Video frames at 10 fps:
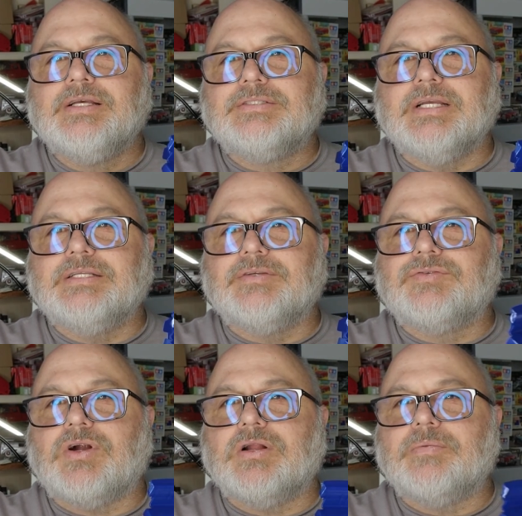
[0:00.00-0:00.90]
Seats have
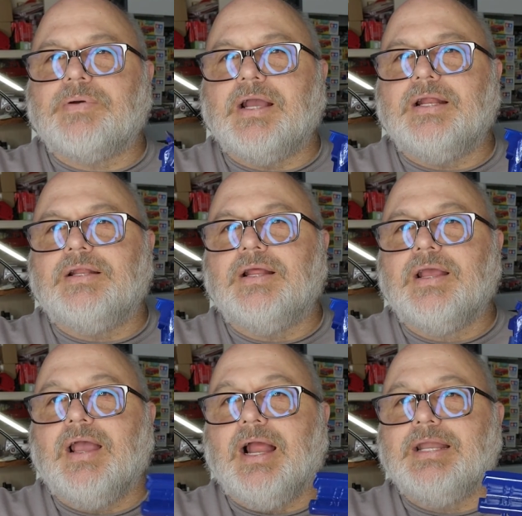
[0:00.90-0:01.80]
started painted.
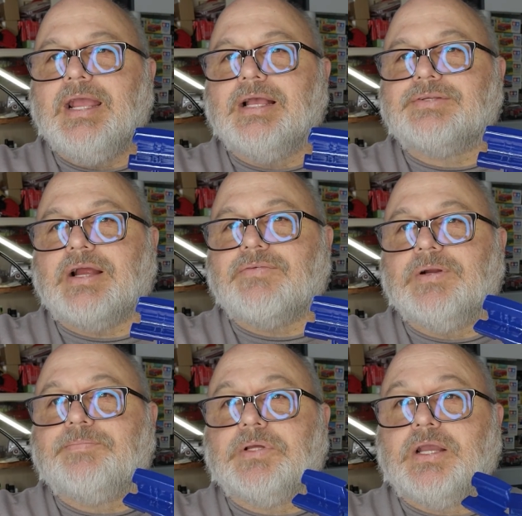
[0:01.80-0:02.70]
And yes, I
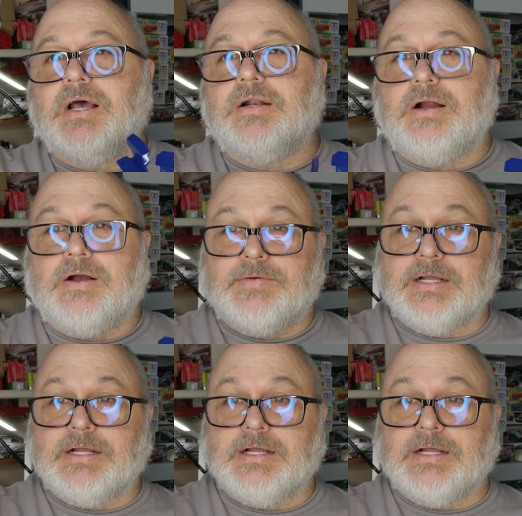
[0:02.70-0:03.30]
ripped the color off.